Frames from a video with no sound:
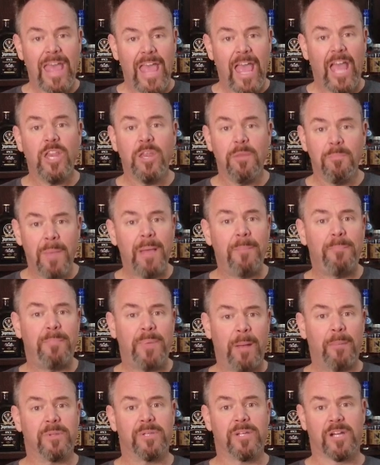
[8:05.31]
and you might
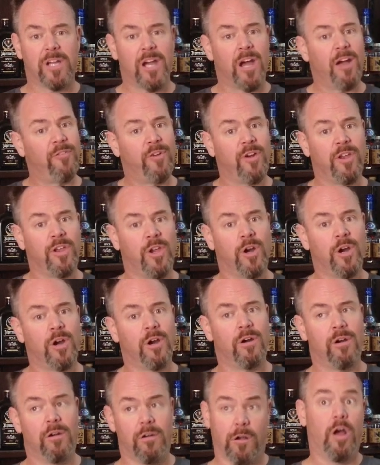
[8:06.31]
be able to cover
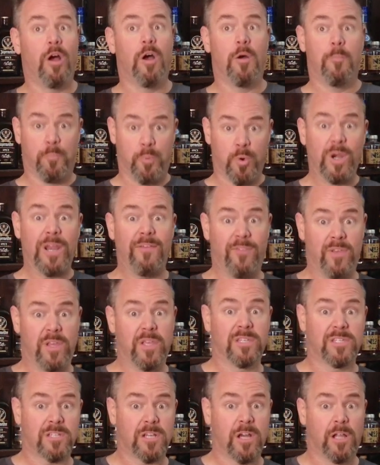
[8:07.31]
your
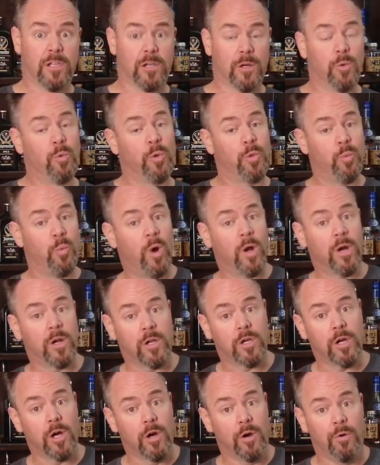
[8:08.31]
previous color with 1
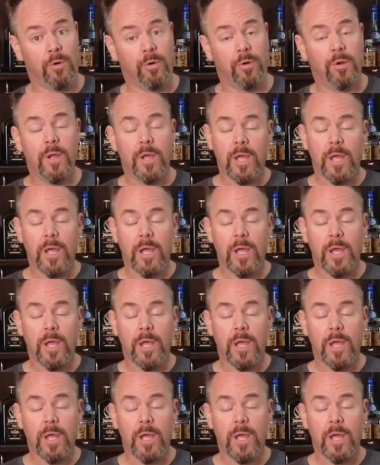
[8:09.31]
coat.